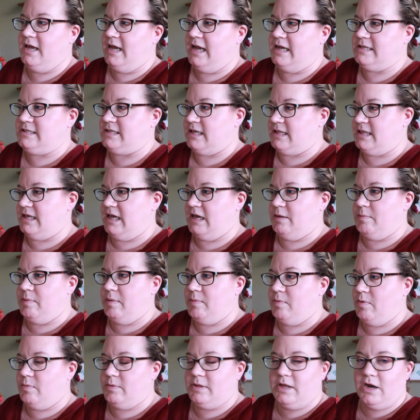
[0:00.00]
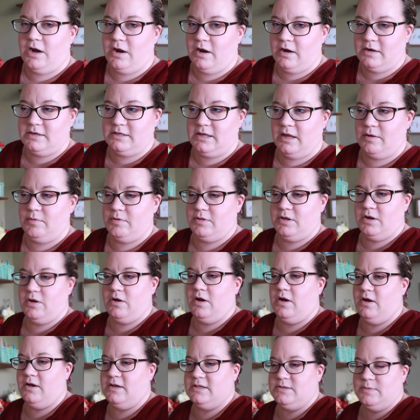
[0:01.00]
it's a thing. Maybe when they're done with their
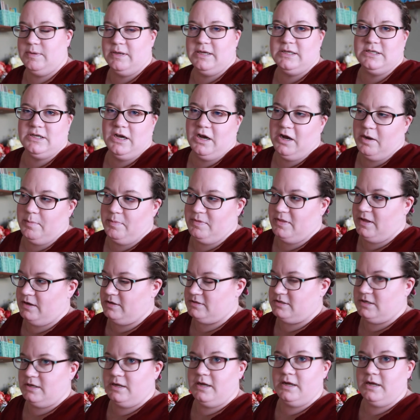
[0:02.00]
calls, we can talk with them,